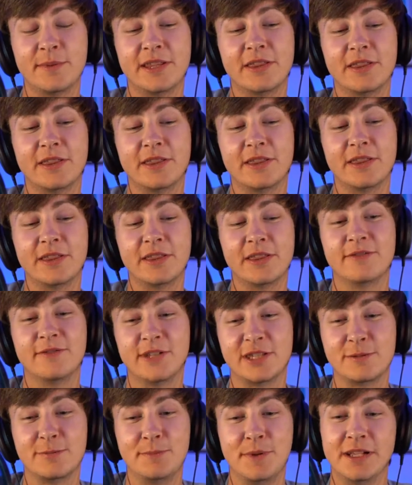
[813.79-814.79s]
and the rest of
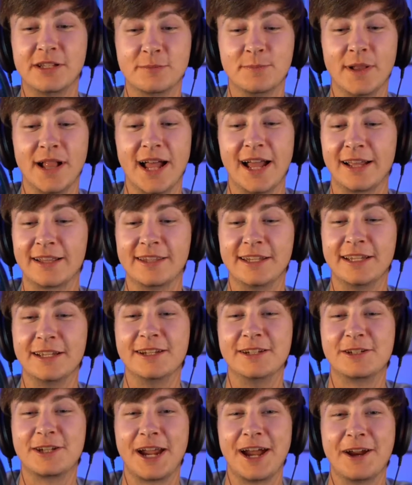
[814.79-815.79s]
it's pitch black the
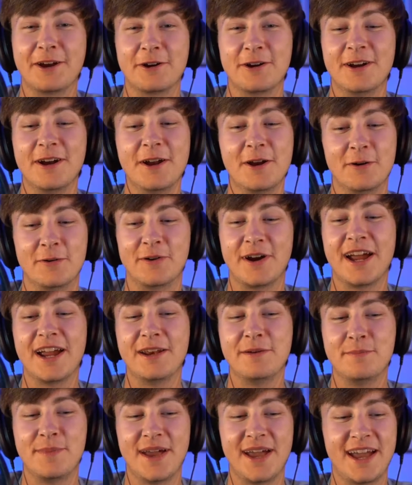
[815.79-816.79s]
entire
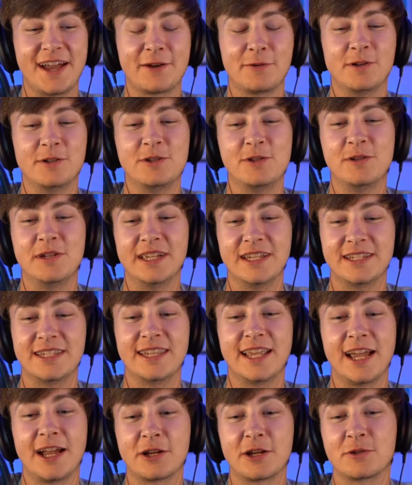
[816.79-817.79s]
ride back once you get to
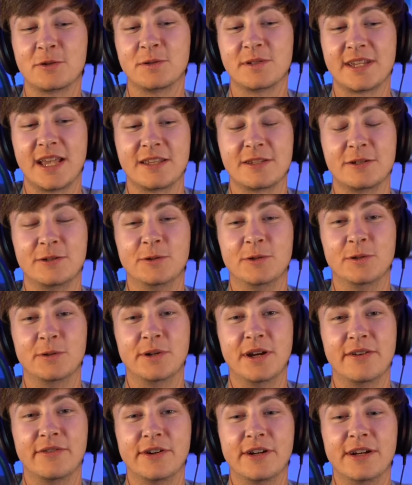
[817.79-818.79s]
the actual Sassagoula
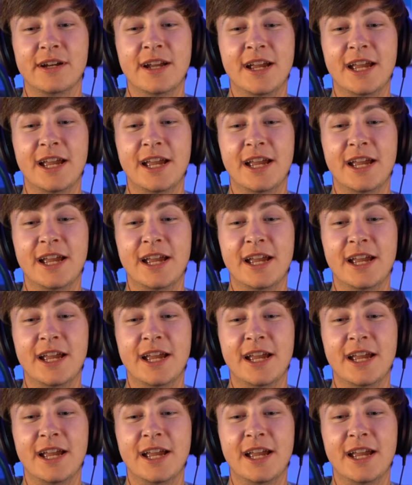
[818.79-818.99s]
River.